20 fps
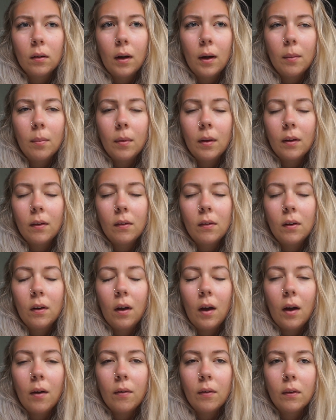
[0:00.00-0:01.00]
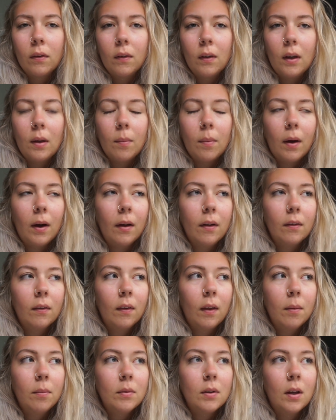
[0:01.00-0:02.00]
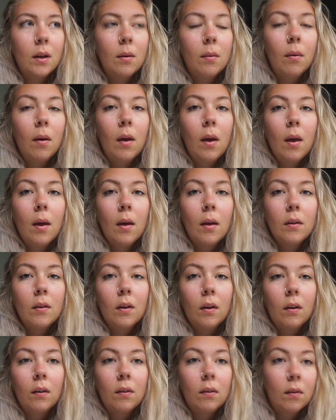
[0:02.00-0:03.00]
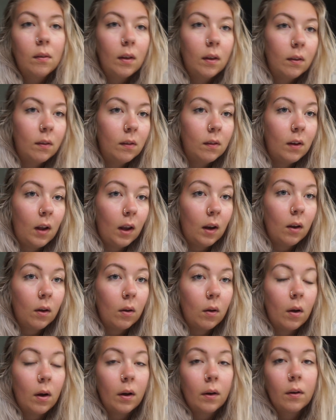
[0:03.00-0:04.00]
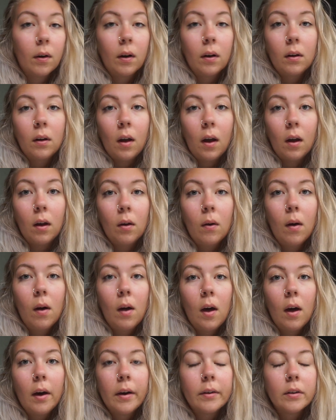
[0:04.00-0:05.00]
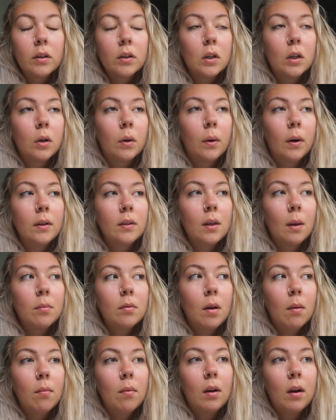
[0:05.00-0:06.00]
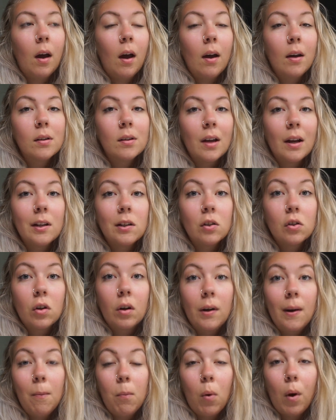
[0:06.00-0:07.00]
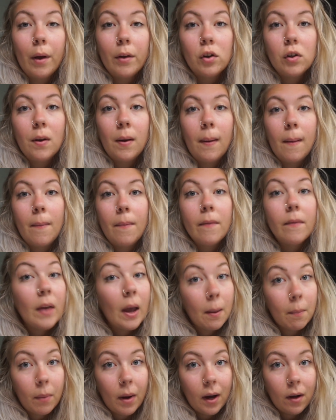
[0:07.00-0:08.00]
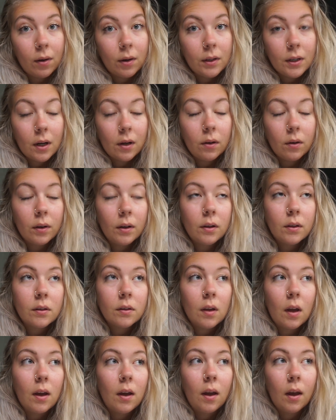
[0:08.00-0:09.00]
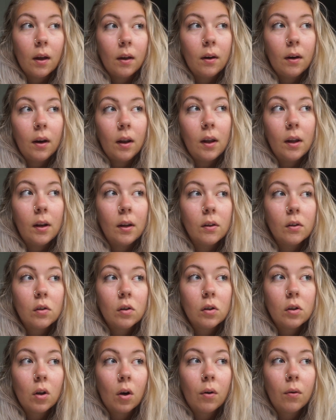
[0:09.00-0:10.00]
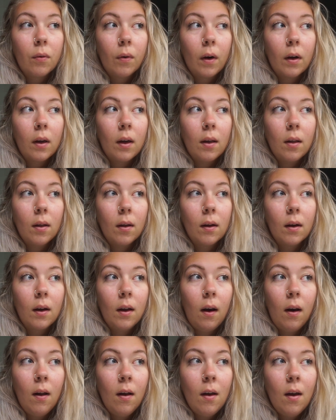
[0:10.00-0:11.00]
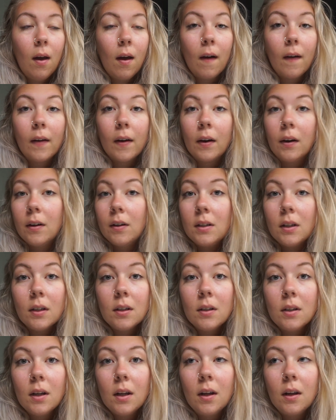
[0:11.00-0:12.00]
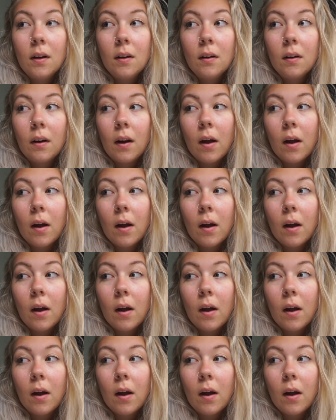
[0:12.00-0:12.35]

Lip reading: I'm like still half asleep. I slept in till it's 10 o'clock right now. So I slept in because I started watching Vampire Diaries and it is so fucking good. I got addicted.